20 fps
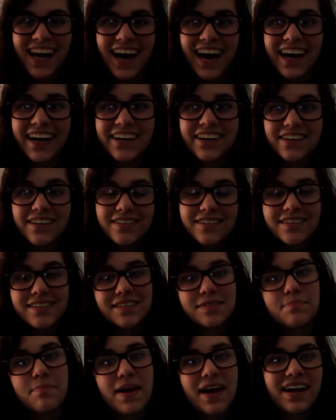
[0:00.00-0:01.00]
Hi girls,
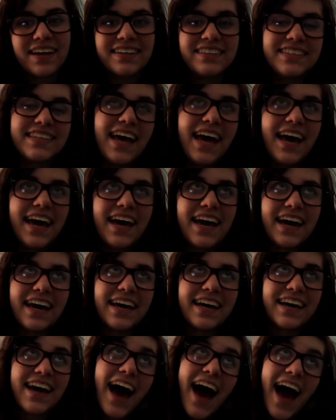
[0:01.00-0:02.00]
it's
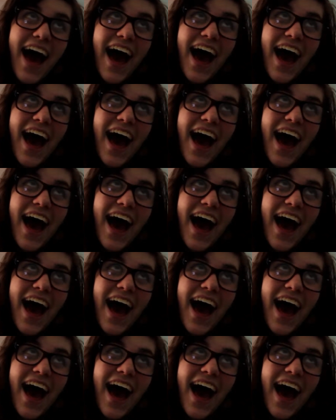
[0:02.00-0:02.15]
Monday.